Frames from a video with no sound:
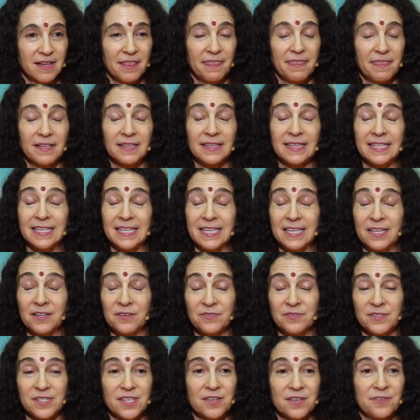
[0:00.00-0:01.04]
the
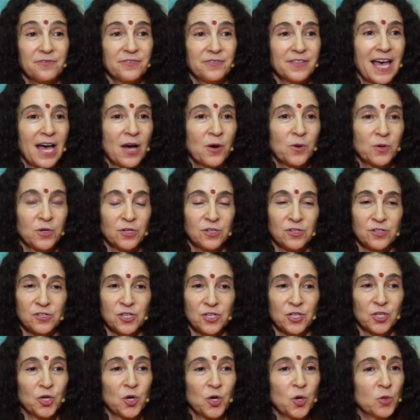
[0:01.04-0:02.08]
leaves, the flowers,
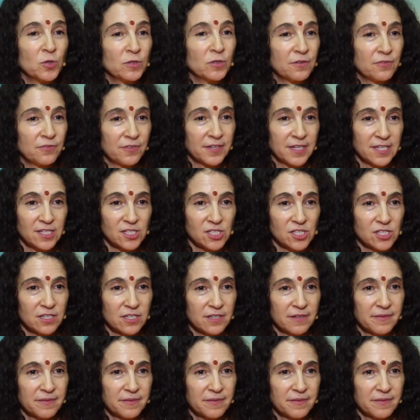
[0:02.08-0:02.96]
your goldfish,